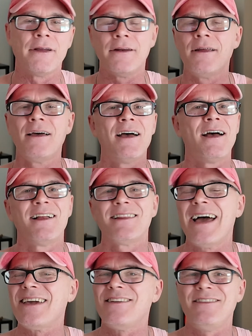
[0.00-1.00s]
And
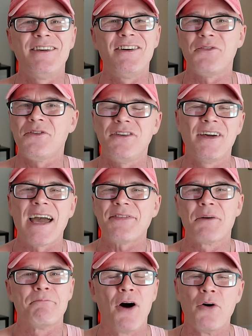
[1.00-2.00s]
like you
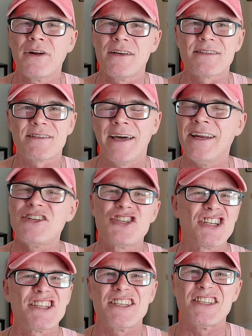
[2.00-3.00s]
get the bonus and it
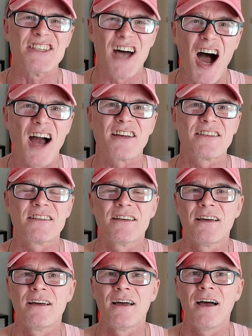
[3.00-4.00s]
just
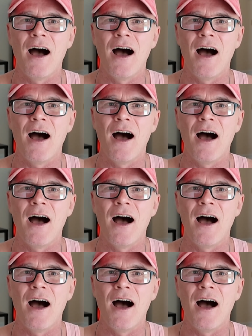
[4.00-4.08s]
sucks.